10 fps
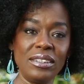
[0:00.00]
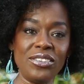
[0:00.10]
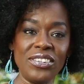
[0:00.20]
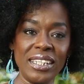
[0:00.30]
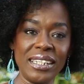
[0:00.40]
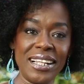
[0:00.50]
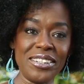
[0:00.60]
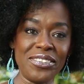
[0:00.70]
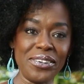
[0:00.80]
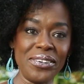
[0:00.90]
in the
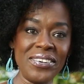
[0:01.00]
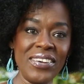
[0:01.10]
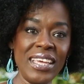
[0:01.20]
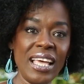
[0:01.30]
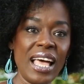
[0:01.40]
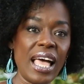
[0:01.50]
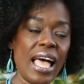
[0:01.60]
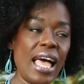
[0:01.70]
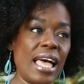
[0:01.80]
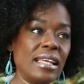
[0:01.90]
Tricanal show,
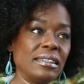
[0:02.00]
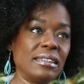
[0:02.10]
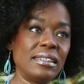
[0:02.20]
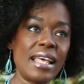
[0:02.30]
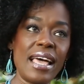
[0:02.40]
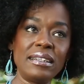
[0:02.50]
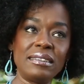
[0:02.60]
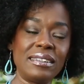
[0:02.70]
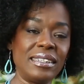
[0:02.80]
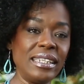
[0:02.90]
and that
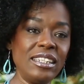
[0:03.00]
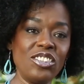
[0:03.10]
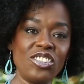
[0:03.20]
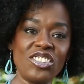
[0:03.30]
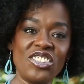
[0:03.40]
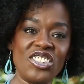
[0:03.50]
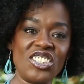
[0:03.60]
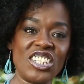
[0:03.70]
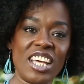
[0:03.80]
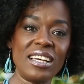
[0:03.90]
thing
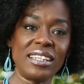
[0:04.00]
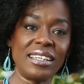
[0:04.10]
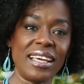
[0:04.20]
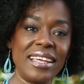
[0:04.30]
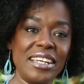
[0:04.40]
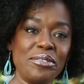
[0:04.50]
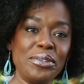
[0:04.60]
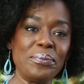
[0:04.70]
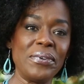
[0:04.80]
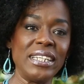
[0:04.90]
just stuck, and
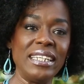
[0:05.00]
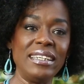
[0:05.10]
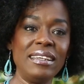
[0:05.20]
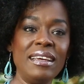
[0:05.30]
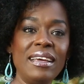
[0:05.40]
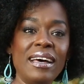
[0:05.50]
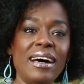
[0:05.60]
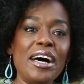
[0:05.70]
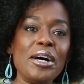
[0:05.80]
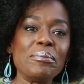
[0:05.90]
everybody
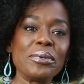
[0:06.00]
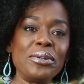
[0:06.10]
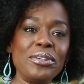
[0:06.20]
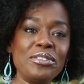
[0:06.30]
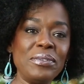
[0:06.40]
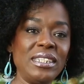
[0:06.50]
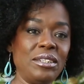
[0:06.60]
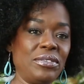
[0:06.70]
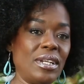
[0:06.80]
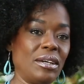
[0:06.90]
calls me
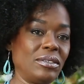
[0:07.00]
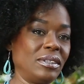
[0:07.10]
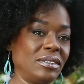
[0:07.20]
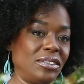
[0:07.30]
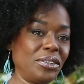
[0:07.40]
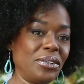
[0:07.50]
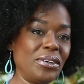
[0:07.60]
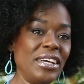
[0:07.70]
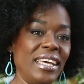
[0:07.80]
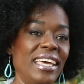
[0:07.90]
Diva now.
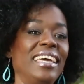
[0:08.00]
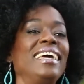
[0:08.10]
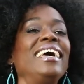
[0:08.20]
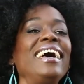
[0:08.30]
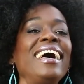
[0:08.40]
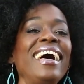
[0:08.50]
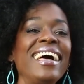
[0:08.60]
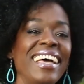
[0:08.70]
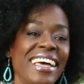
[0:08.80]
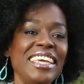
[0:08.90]
So
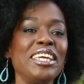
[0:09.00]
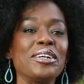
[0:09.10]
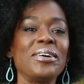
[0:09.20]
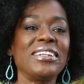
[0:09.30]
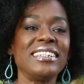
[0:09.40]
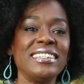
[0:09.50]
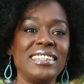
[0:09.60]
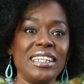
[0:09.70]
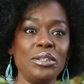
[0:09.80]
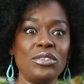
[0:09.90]
he called and he
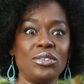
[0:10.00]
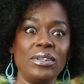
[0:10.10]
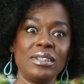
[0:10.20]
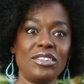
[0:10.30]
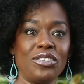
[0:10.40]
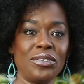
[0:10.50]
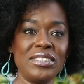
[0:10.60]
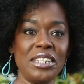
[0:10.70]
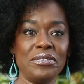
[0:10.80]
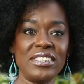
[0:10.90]
said he was doing the show
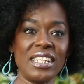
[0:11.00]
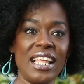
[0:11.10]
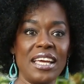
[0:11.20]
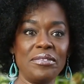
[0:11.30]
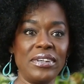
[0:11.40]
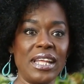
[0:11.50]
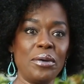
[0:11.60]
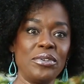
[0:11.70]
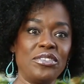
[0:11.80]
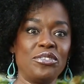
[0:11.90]
Divas Live, and
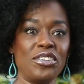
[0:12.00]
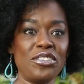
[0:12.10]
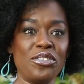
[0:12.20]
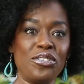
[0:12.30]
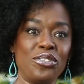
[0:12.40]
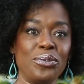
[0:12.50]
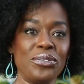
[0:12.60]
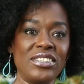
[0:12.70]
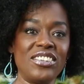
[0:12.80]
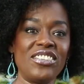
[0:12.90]
I would just
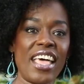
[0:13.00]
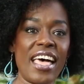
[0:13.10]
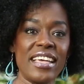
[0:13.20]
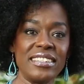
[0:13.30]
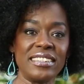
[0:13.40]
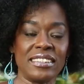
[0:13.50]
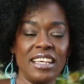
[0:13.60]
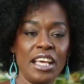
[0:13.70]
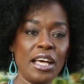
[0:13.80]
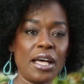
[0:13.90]
suit the jazz
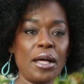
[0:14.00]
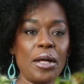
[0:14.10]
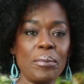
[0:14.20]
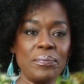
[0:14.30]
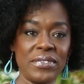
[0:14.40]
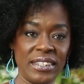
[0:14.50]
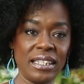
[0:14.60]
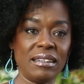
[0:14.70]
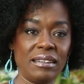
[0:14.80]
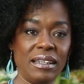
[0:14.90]

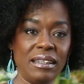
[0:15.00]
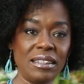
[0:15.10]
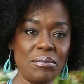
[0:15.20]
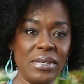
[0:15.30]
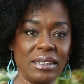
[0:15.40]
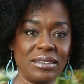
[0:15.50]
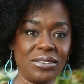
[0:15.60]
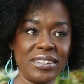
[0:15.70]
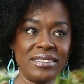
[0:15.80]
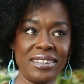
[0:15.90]
singer in the mix.
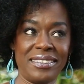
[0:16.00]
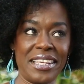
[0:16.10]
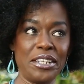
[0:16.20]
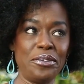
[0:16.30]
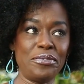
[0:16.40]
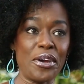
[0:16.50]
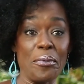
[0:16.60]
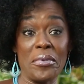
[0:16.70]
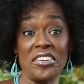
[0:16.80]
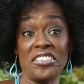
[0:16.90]
So I said thank you
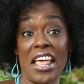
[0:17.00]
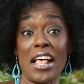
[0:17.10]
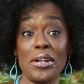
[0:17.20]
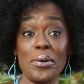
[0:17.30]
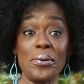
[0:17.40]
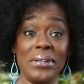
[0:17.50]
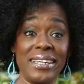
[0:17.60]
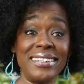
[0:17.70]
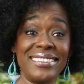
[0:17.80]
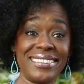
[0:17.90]
very much, I'll own
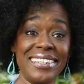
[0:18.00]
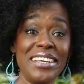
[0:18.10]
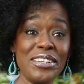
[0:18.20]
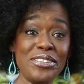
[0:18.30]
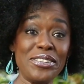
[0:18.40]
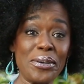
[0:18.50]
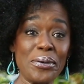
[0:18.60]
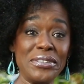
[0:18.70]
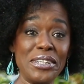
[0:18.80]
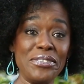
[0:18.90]
it.
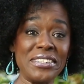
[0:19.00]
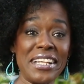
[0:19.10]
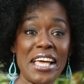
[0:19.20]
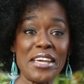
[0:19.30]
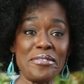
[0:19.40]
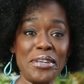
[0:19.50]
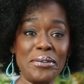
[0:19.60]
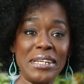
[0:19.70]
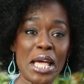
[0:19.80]
So Divas Live, here we